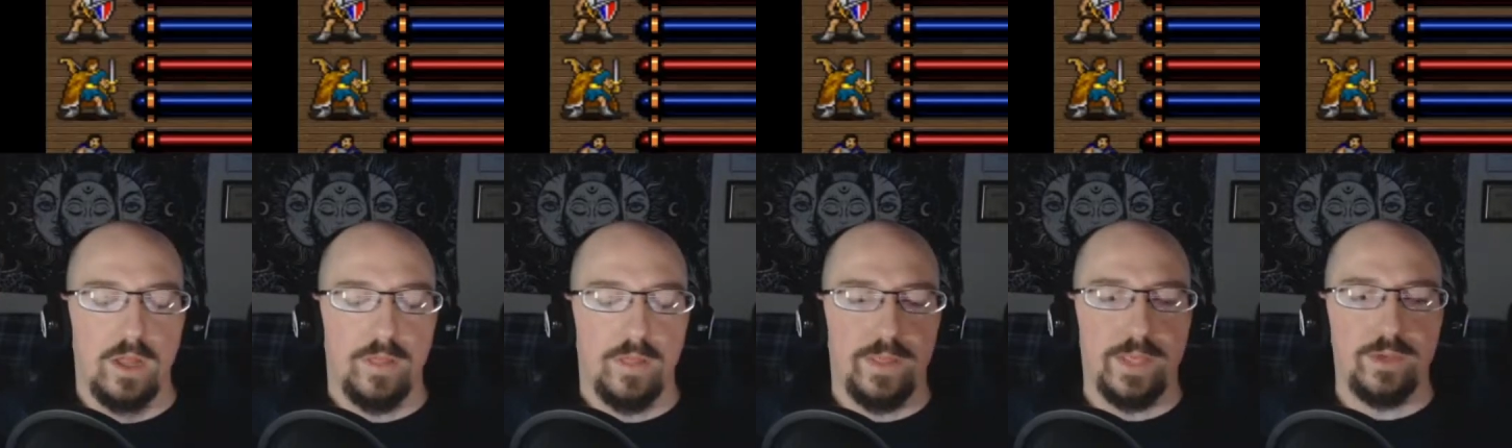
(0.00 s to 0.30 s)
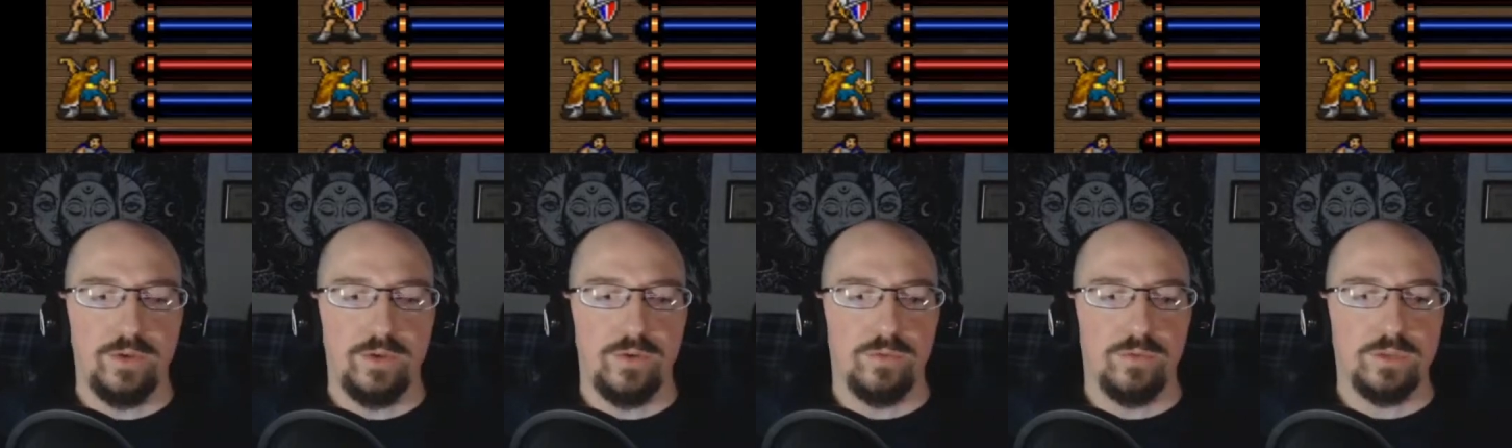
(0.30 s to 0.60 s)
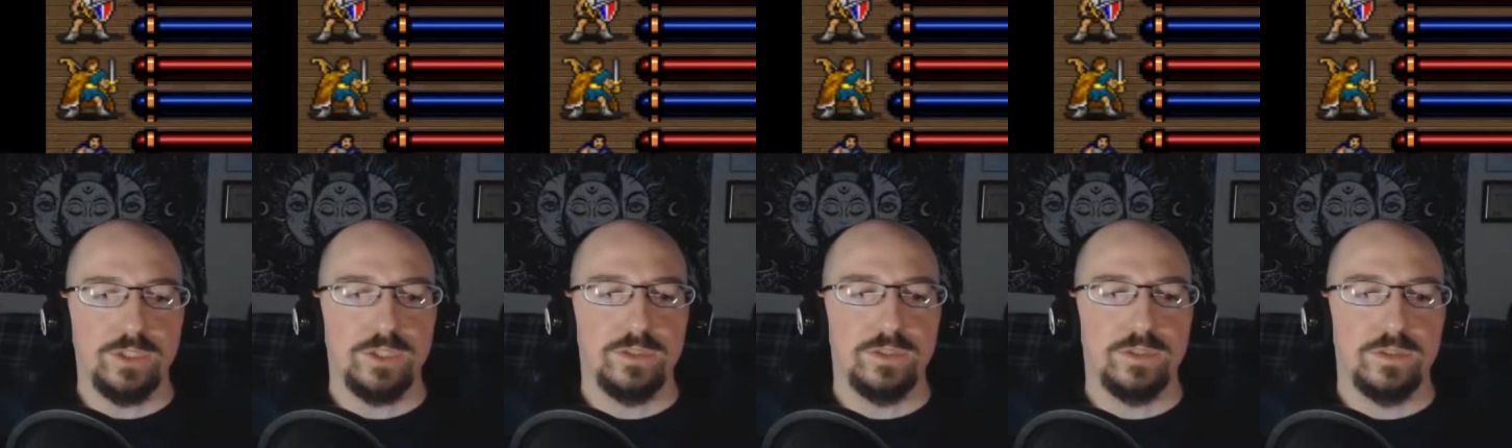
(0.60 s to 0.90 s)
that do
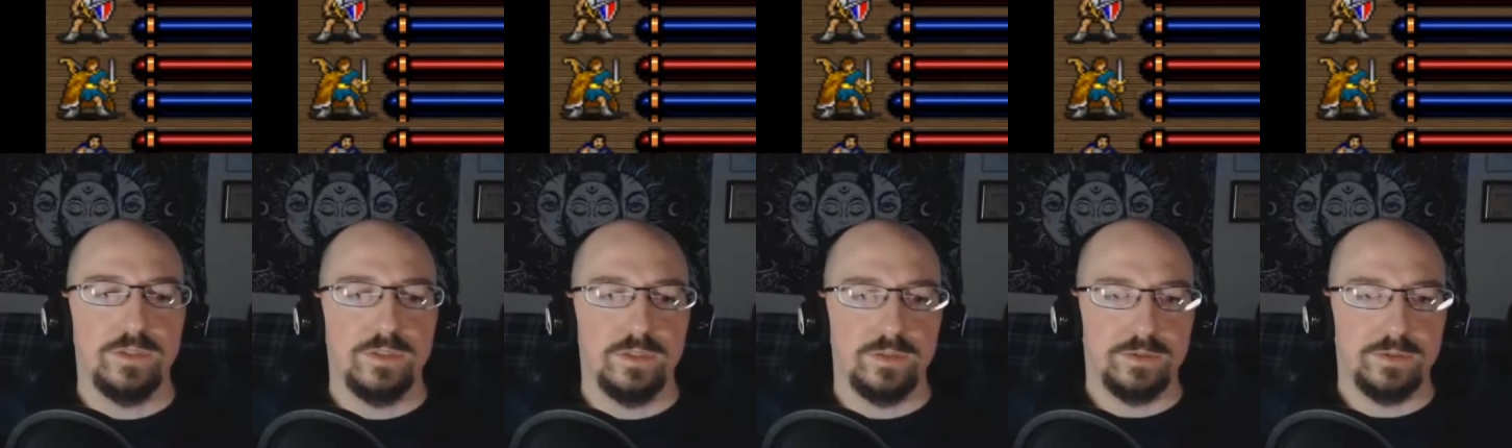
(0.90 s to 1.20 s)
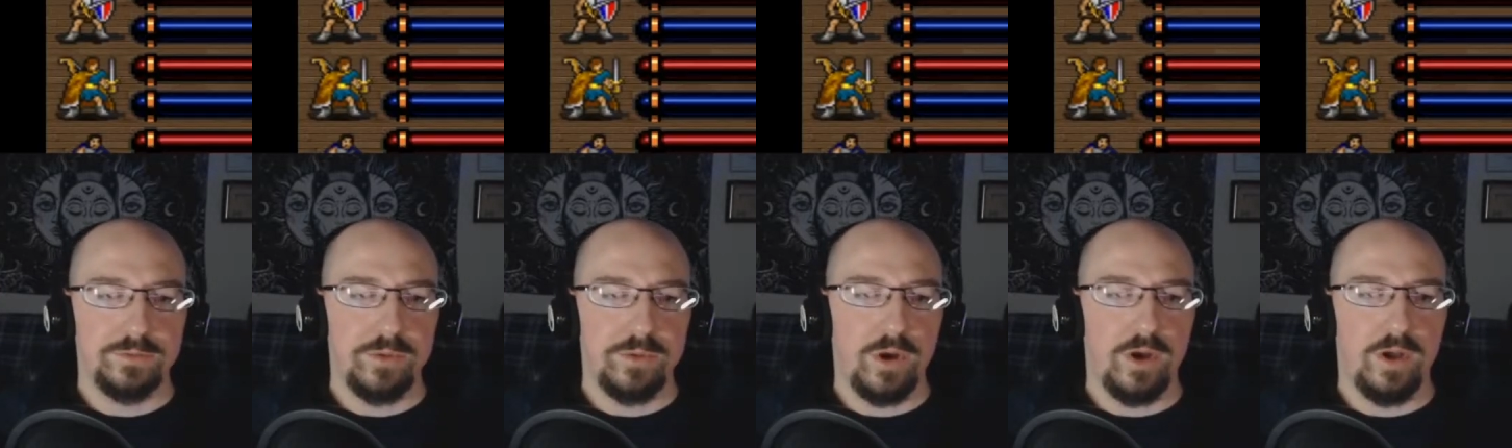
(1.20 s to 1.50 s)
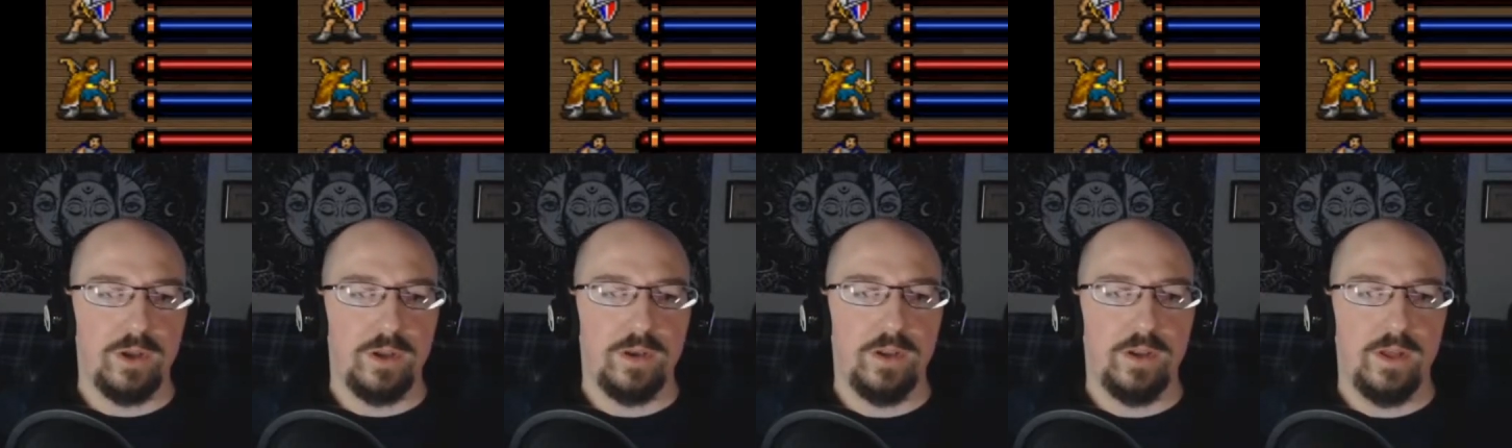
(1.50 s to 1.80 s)

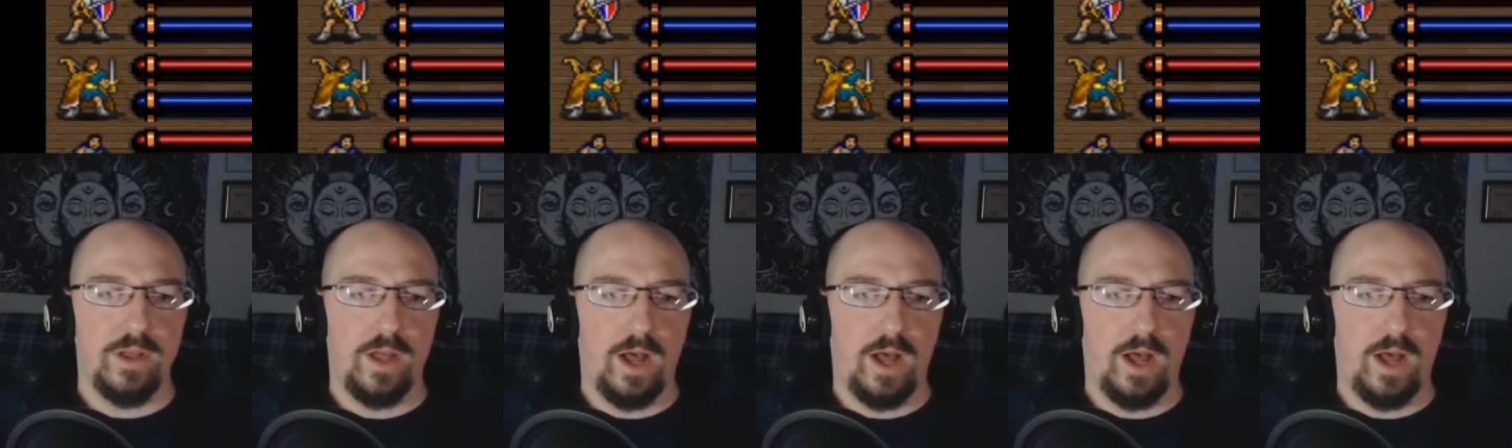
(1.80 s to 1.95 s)
respawn